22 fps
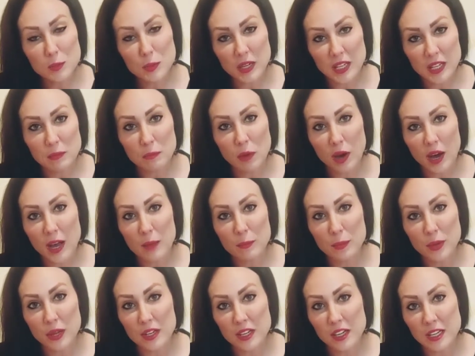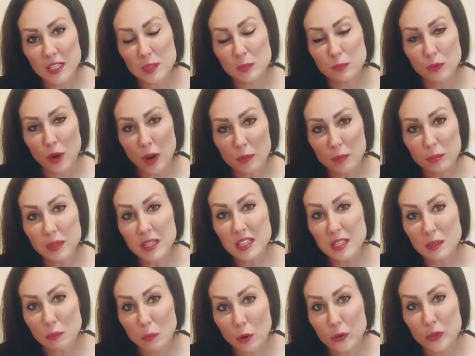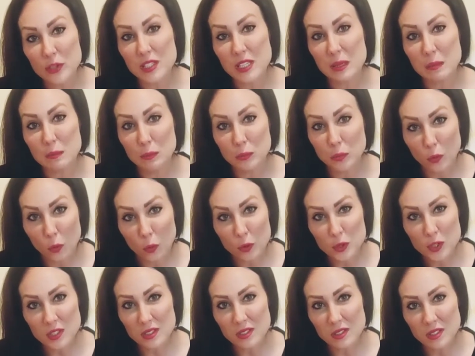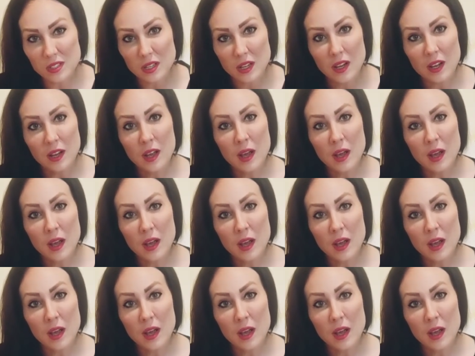but in my opinion is probably the most important,